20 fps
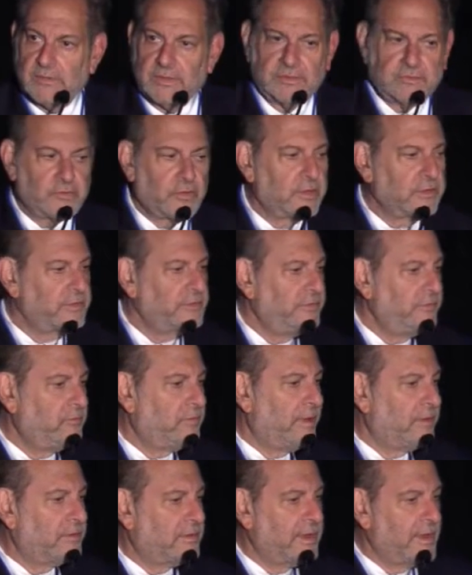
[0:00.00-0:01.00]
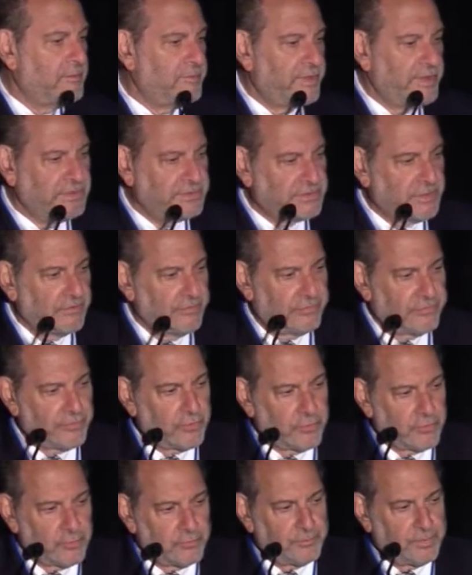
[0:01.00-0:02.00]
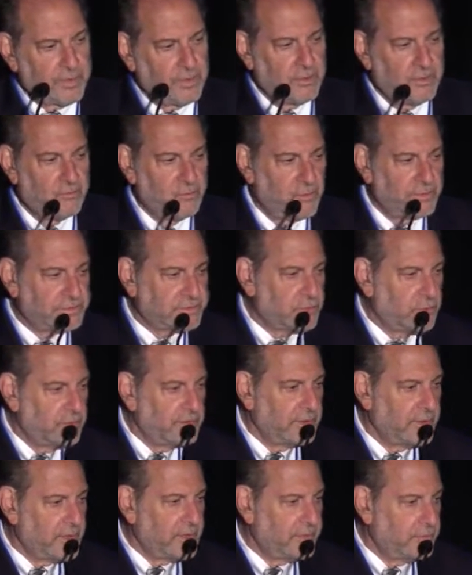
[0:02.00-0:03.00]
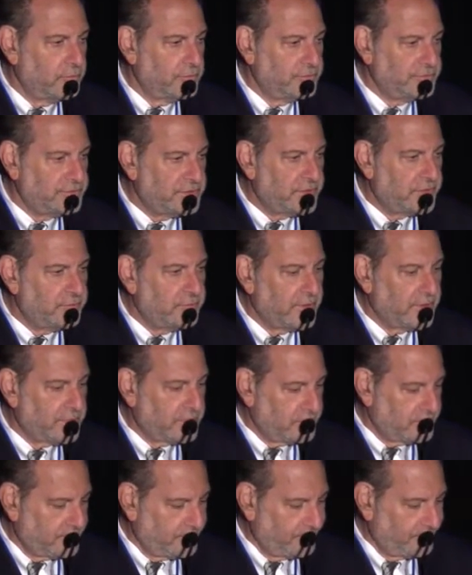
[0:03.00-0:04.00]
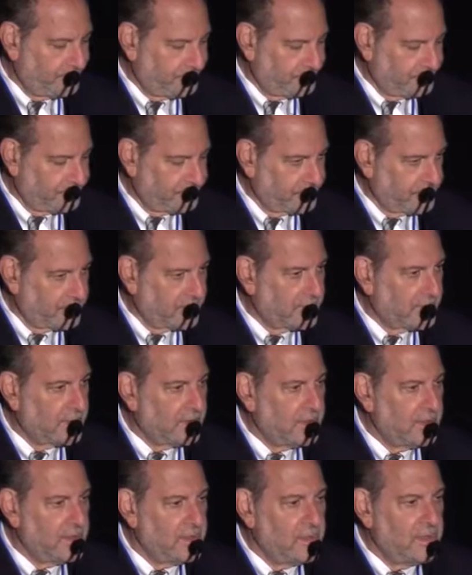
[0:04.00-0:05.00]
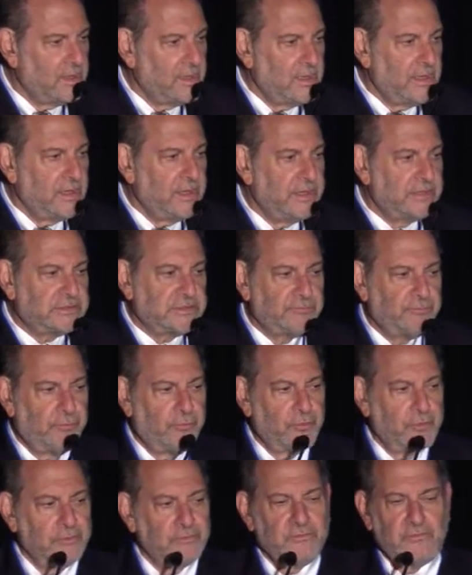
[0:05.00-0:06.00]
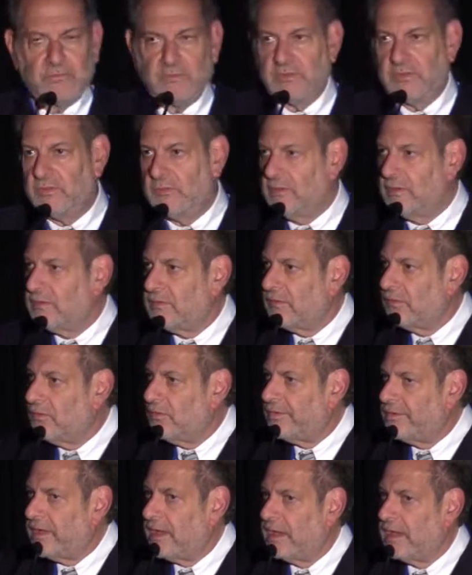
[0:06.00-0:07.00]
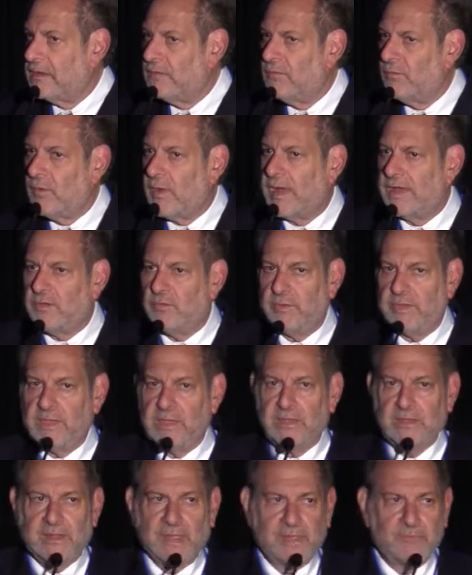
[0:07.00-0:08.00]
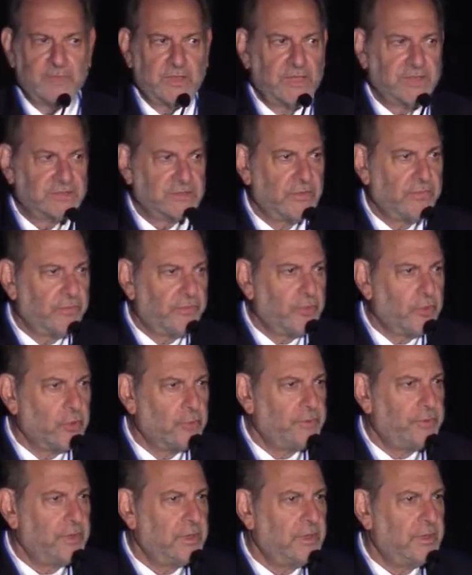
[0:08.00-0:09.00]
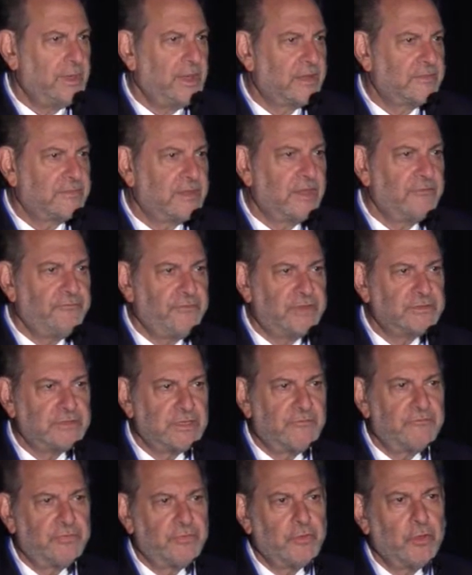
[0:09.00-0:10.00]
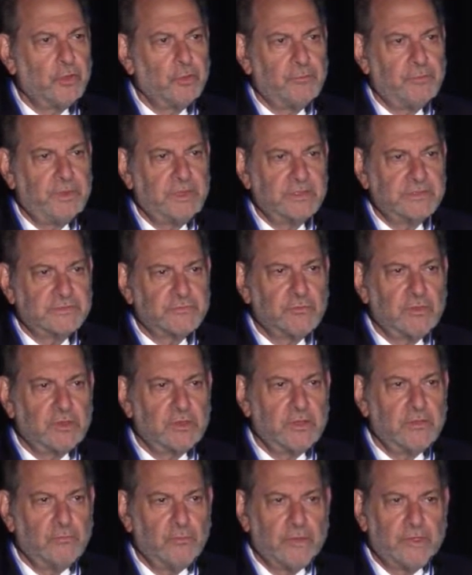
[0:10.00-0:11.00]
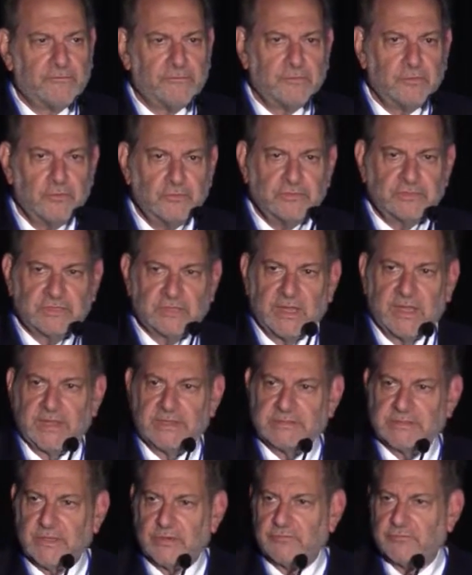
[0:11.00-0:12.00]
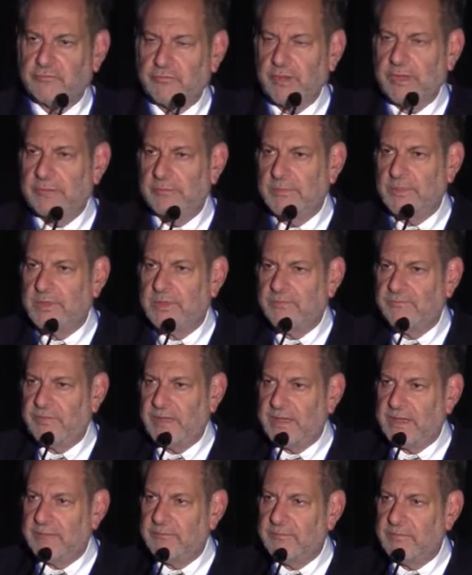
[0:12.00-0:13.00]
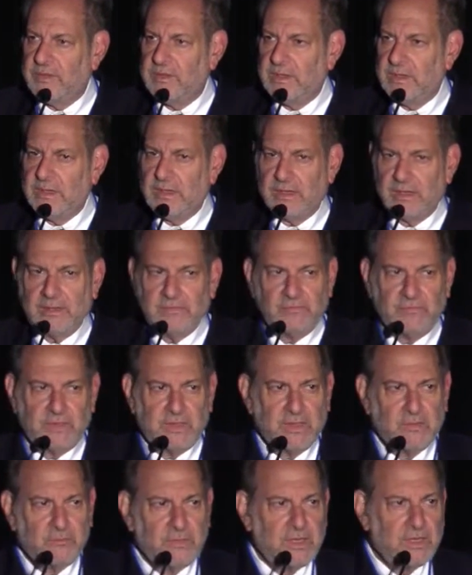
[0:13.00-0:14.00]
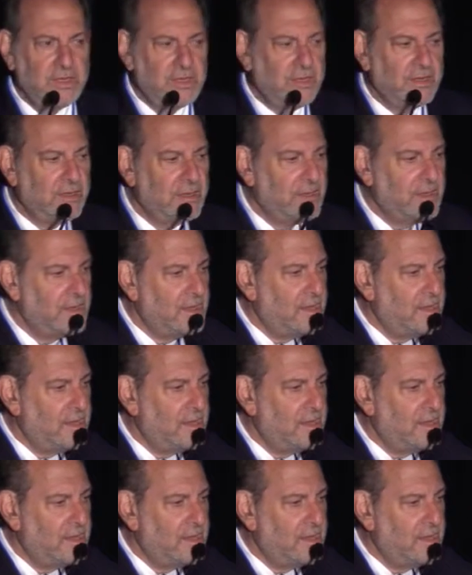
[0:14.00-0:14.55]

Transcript: going to talk to you about combination therapy and what's going on at Regeneron. It's important to look at why do we need combination therapy. Anti-VEGF therapy has really revolutionized our treatment of AMD and DME.